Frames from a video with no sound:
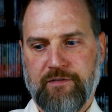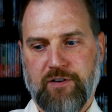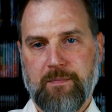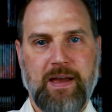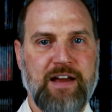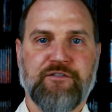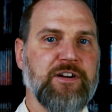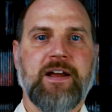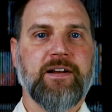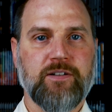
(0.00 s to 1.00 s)
from
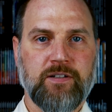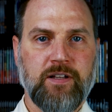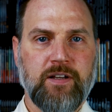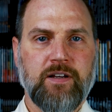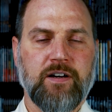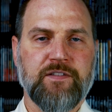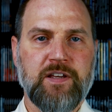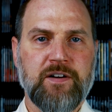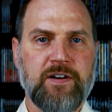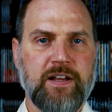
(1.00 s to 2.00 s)
every angle of
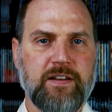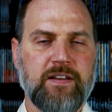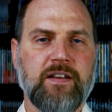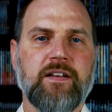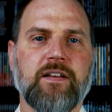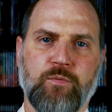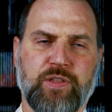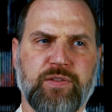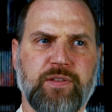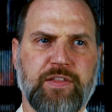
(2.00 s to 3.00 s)
the internet.
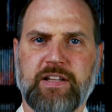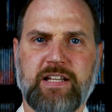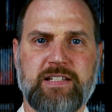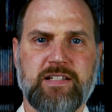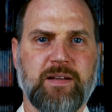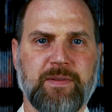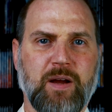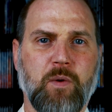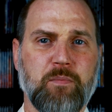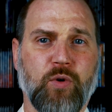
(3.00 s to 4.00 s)
With, I think they said something
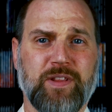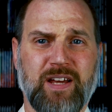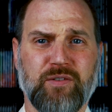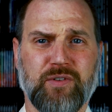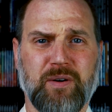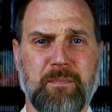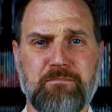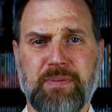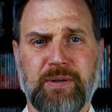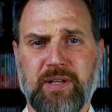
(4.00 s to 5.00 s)
at one point, they had over
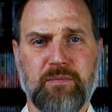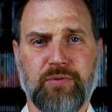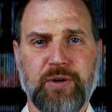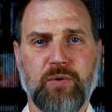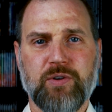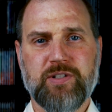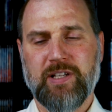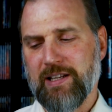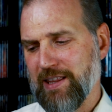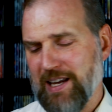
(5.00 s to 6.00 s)
1 billion pre-orders.
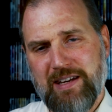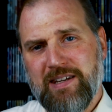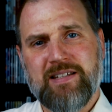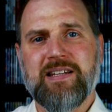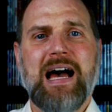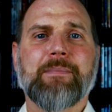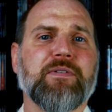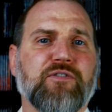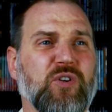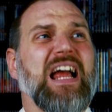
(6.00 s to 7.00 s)
Like, that doesn't
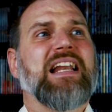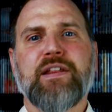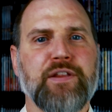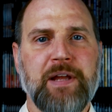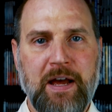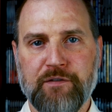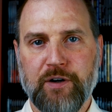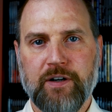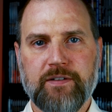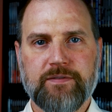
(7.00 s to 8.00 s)
happen for anything
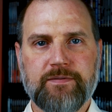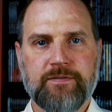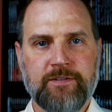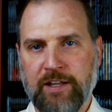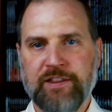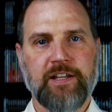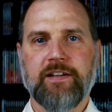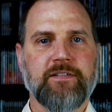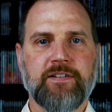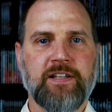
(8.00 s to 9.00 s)
ever.
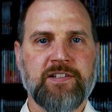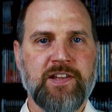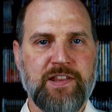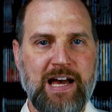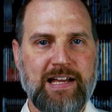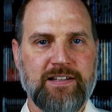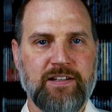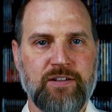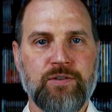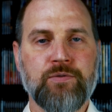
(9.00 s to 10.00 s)
Nothing is that
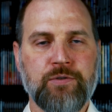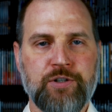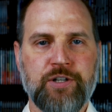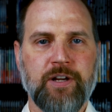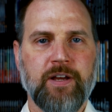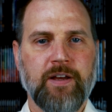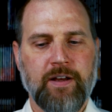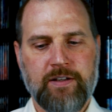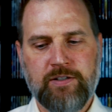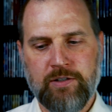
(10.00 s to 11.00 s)
huge.
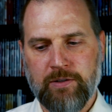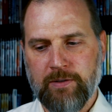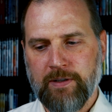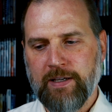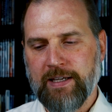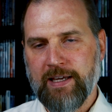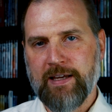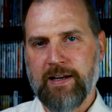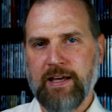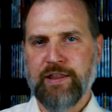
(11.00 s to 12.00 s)
So
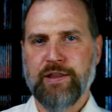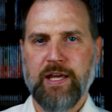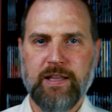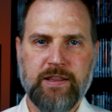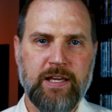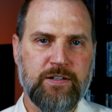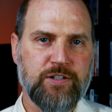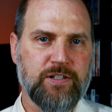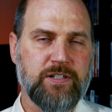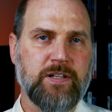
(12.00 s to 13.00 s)
again, I think they
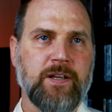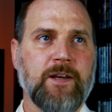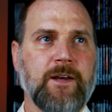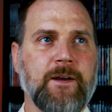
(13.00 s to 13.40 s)
just,